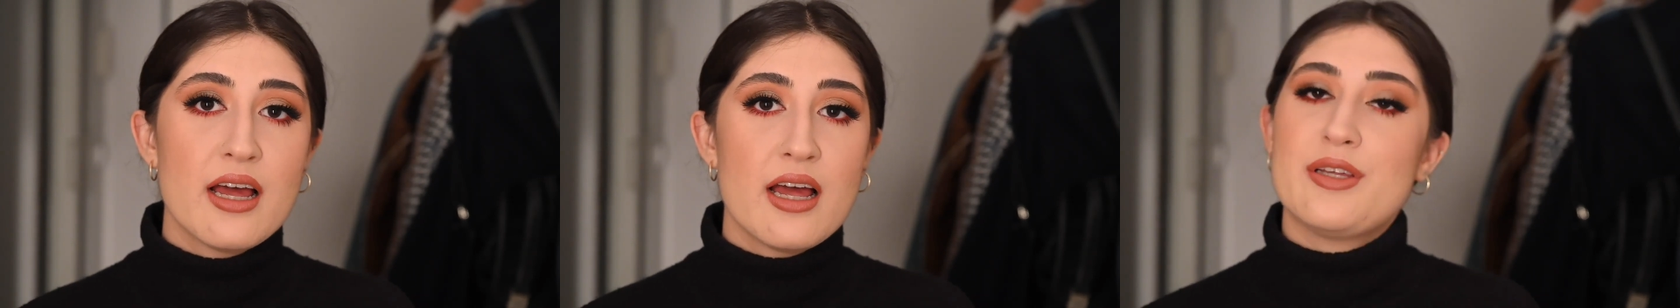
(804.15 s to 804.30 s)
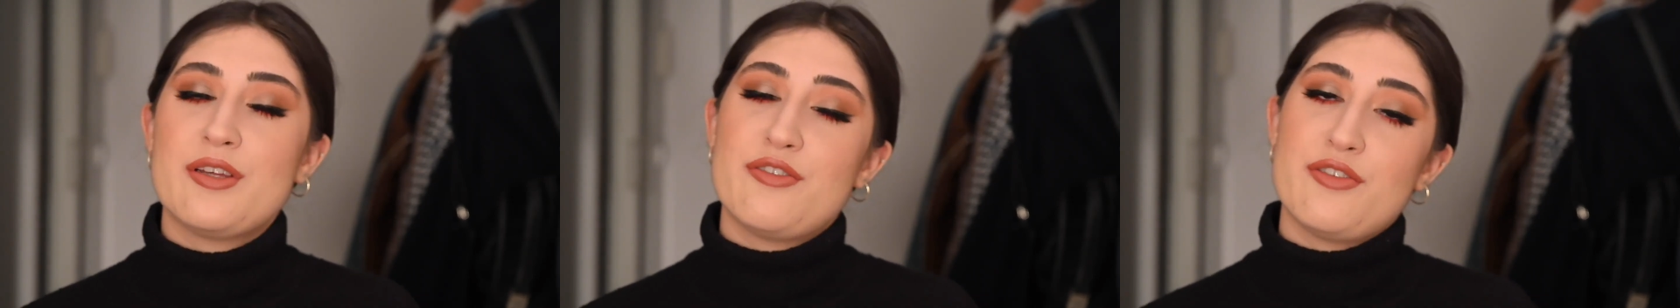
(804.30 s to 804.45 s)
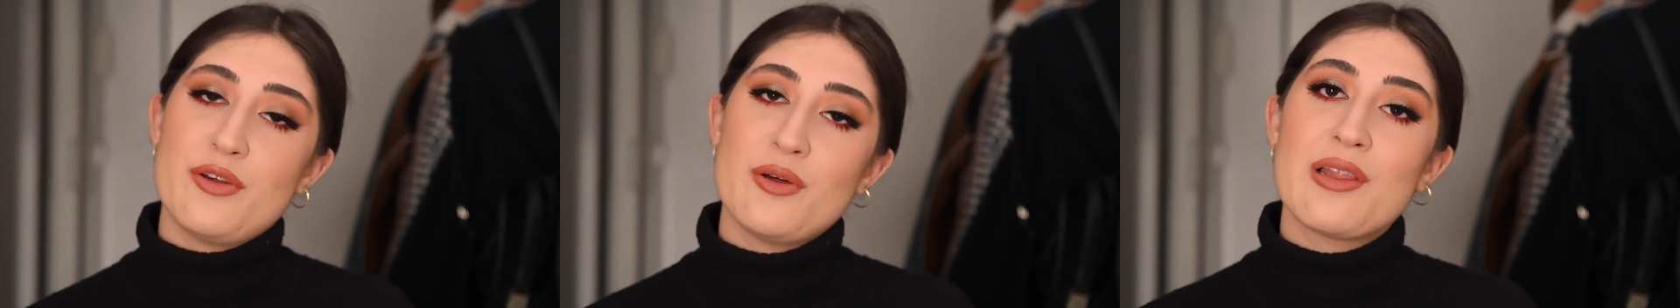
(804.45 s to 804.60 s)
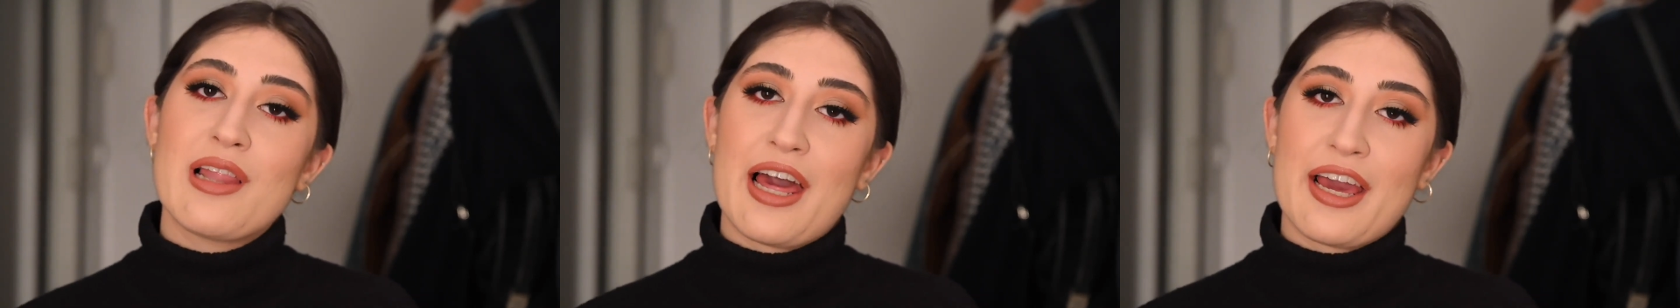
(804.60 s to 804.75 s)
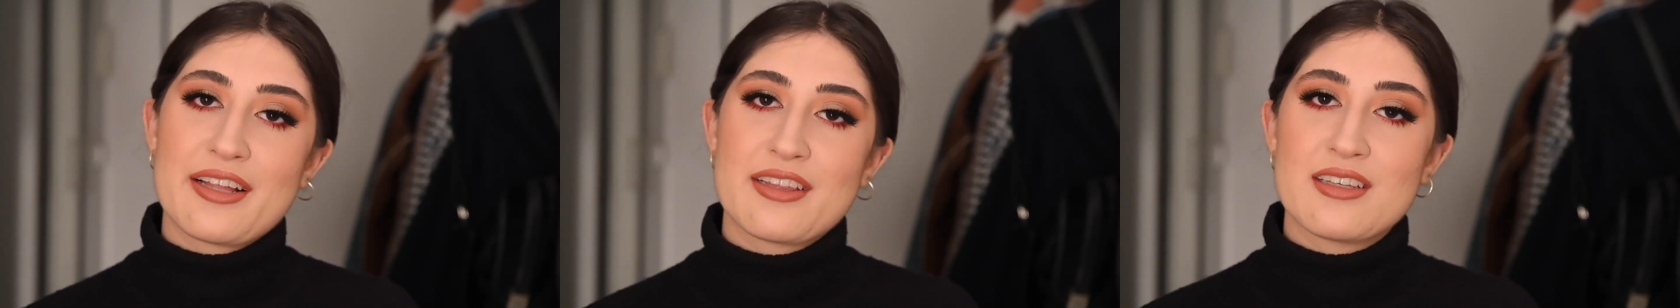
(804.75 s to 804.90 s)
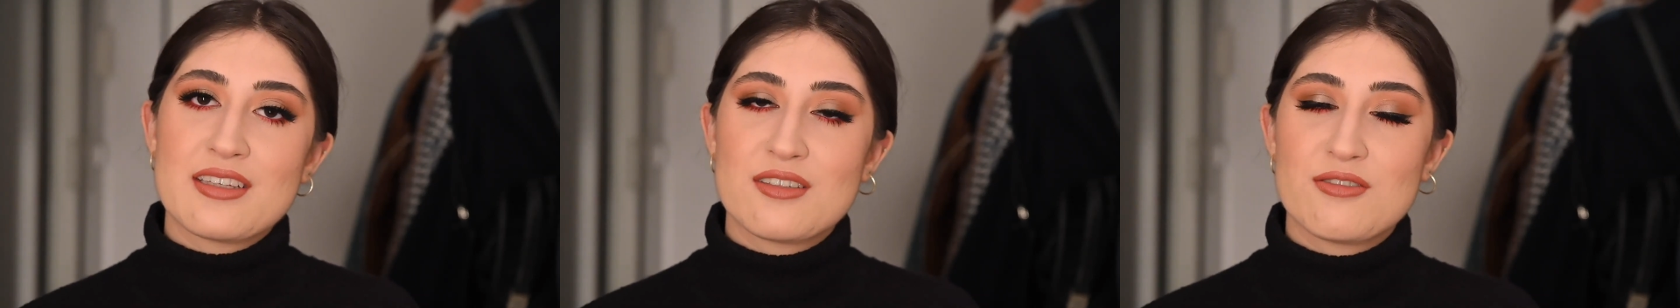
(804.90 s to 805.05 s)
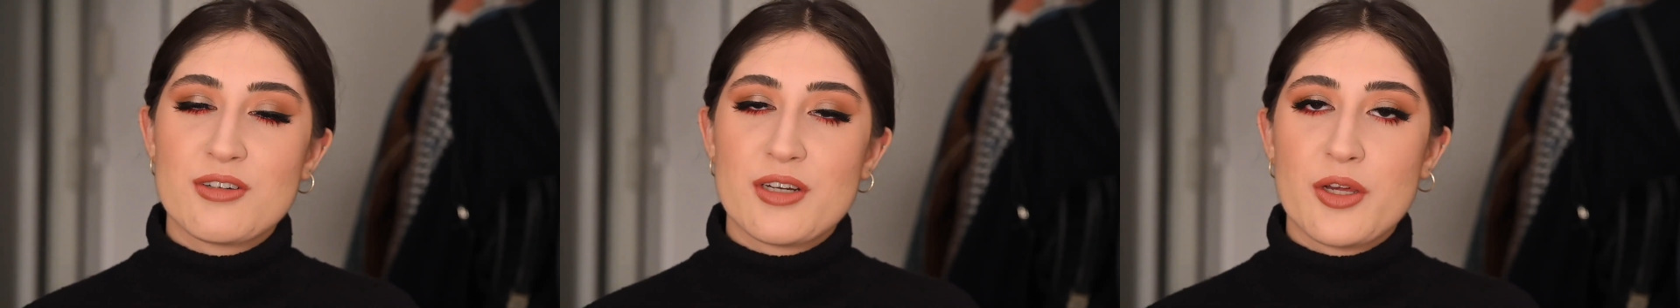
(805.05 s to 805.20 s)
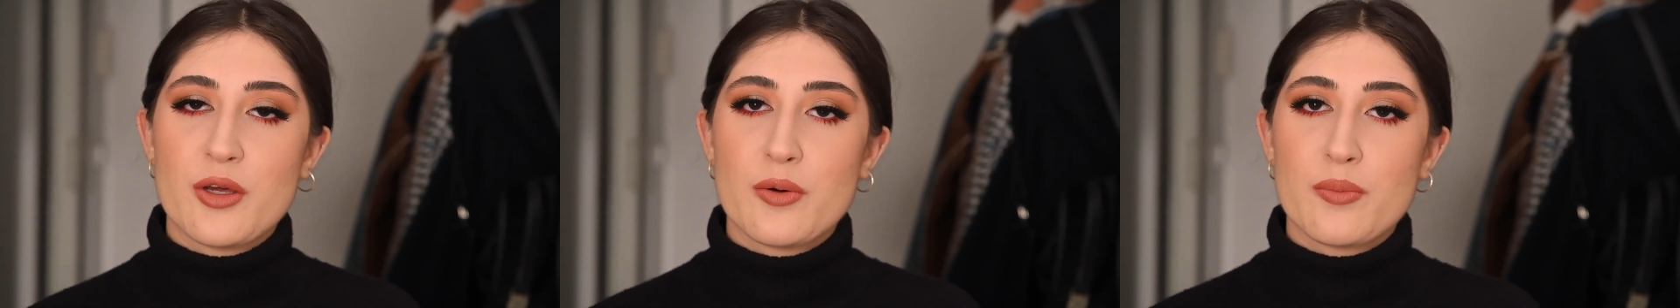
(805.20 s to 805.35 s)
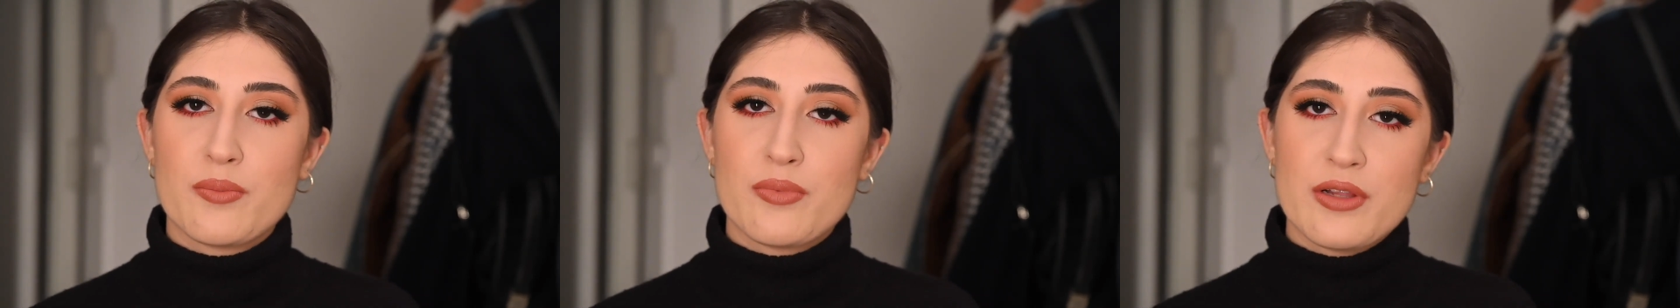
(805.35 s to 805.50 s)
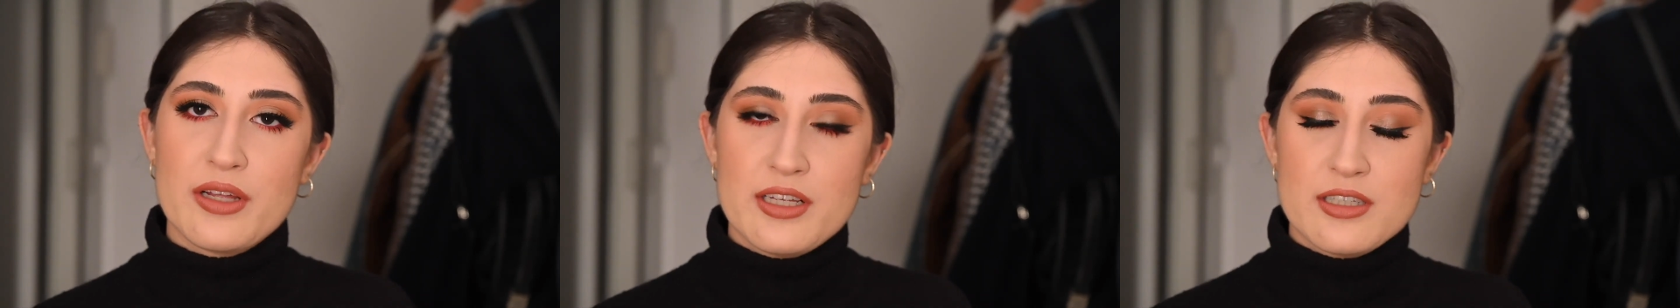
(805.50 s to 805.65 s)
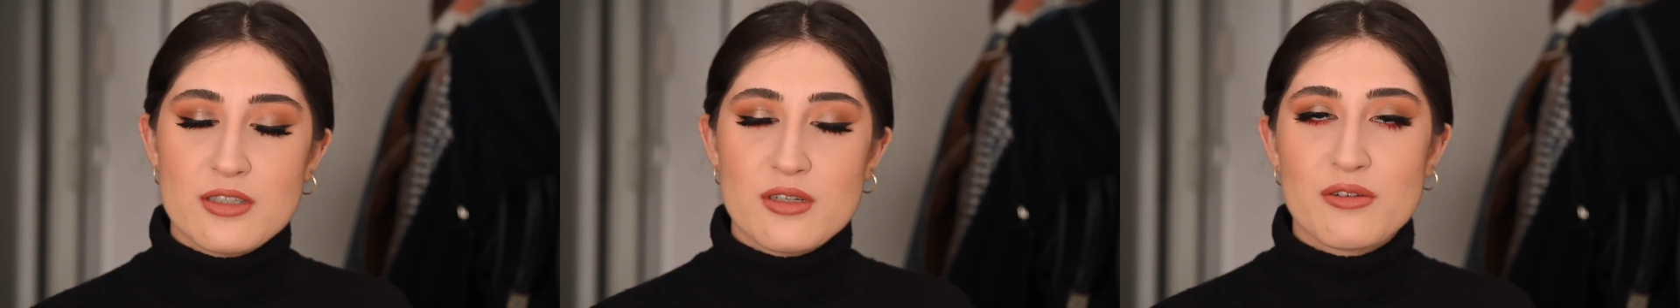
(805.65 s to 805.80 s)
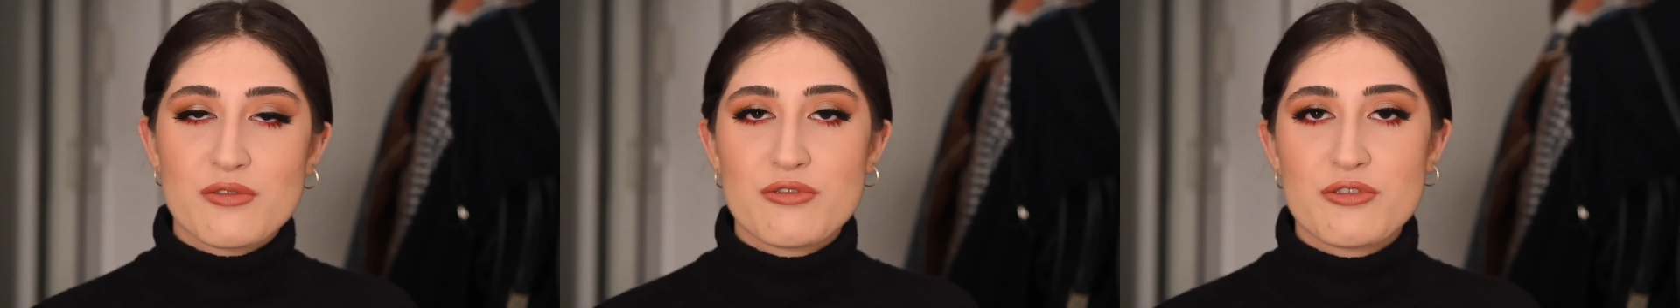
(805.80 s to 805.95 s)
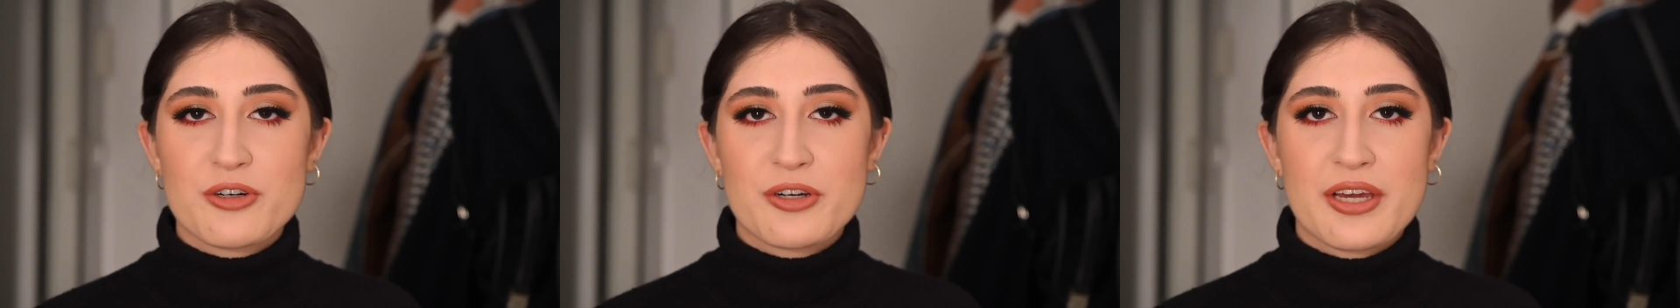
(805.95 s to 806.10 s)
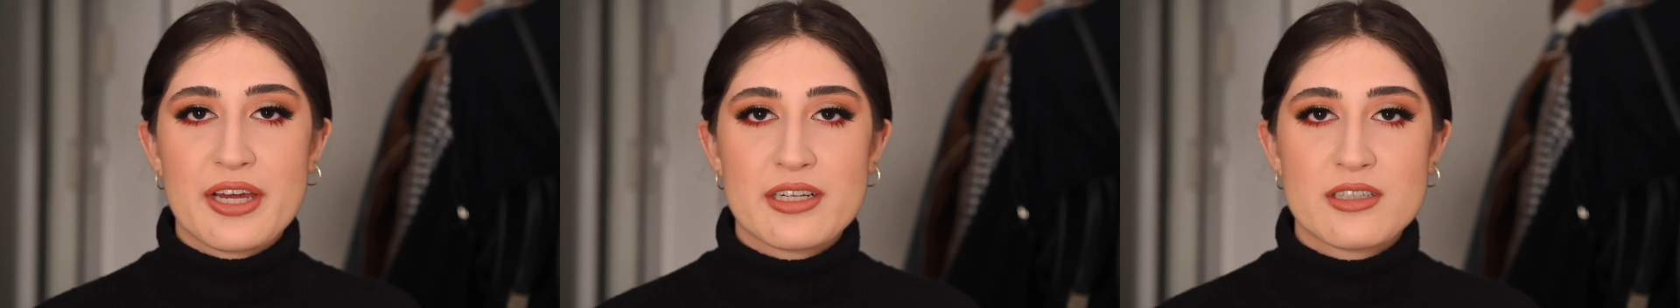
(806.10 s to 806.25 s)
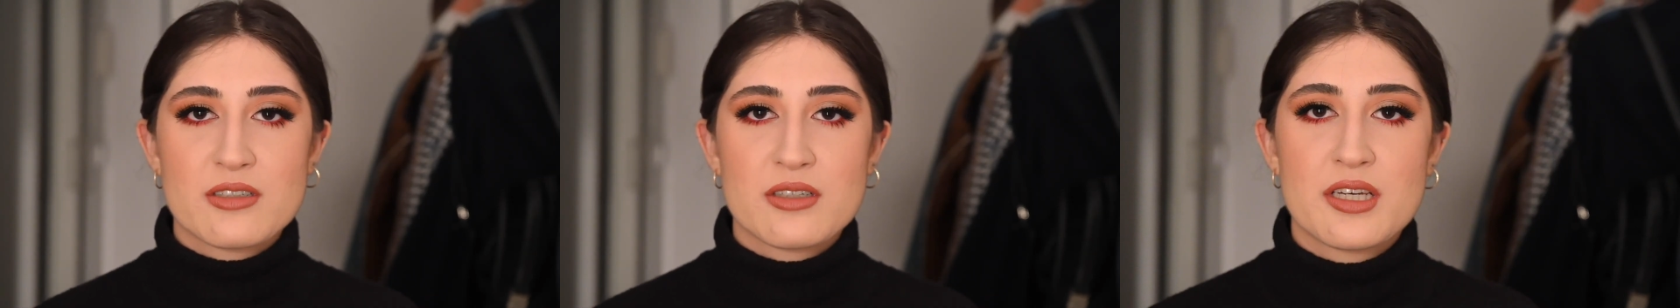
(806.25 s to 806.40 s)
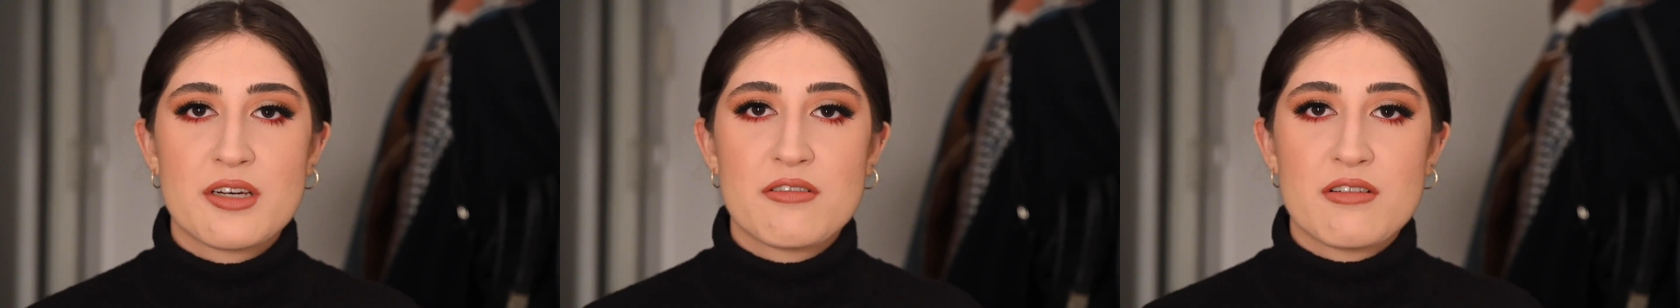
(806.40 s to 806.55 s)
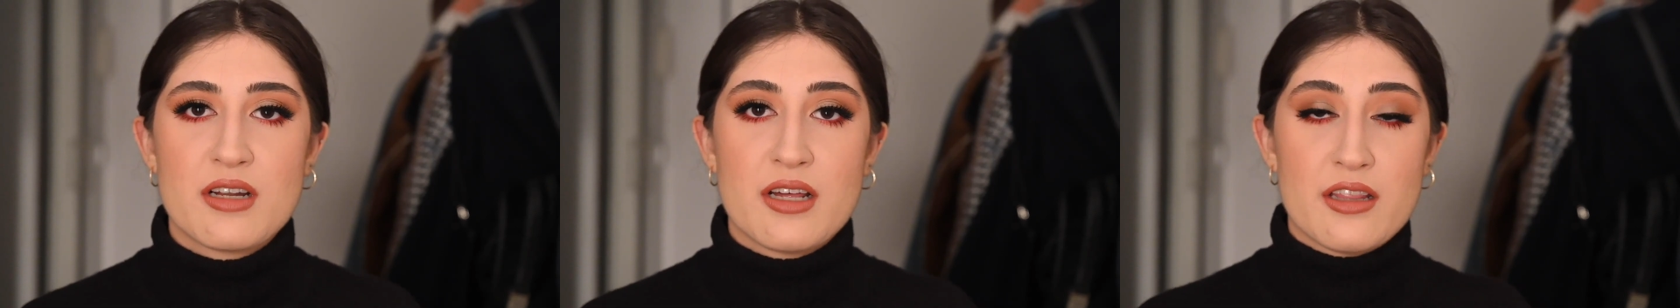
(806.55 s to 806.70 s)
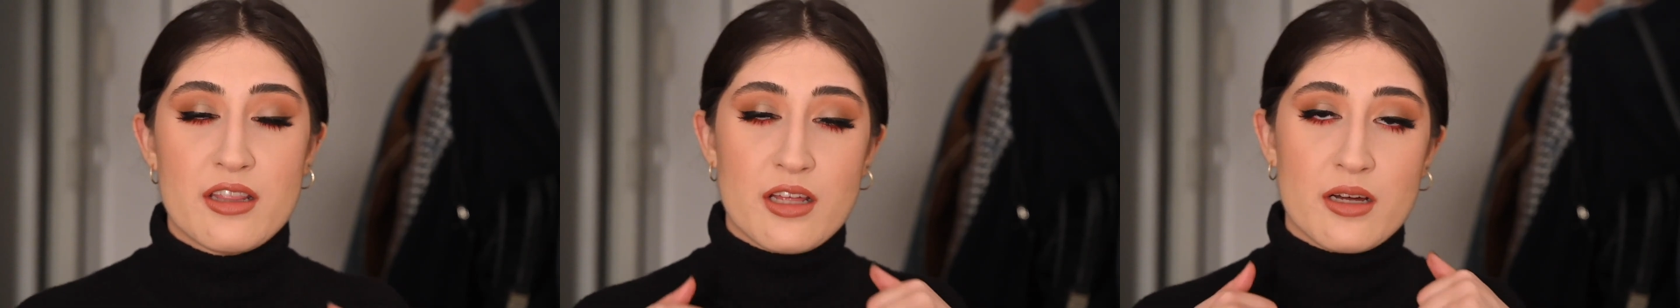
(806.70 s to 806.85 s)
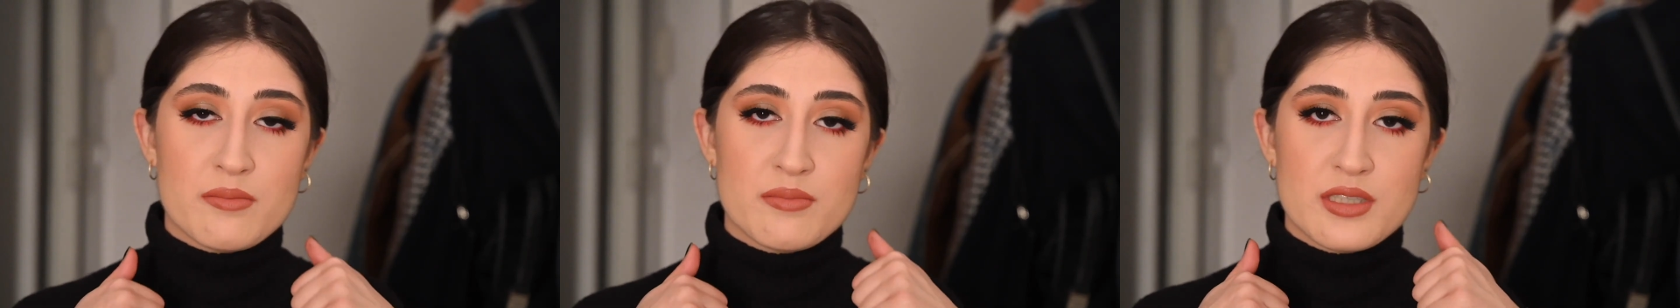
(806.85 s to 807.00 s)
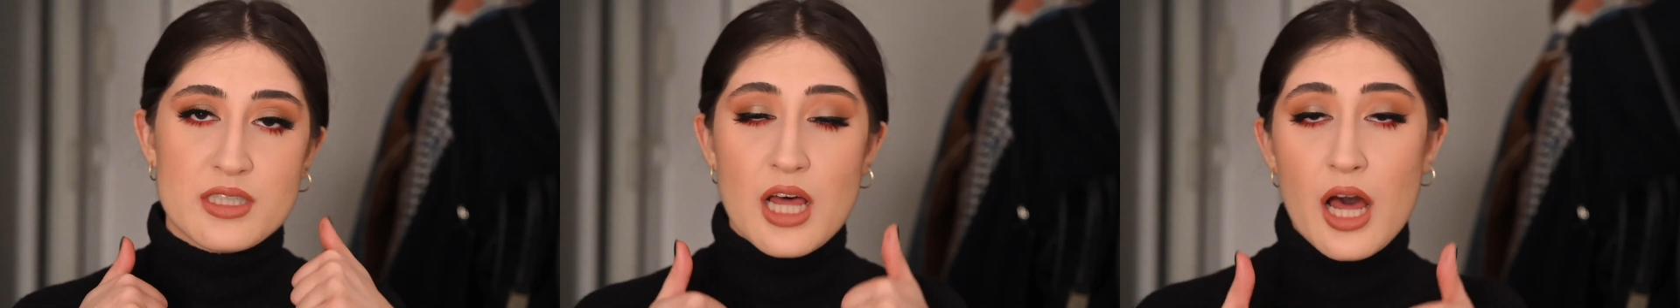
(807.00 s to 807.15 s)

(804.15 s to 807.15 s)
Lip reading: If you like this video, please don't forget to give it a thumbs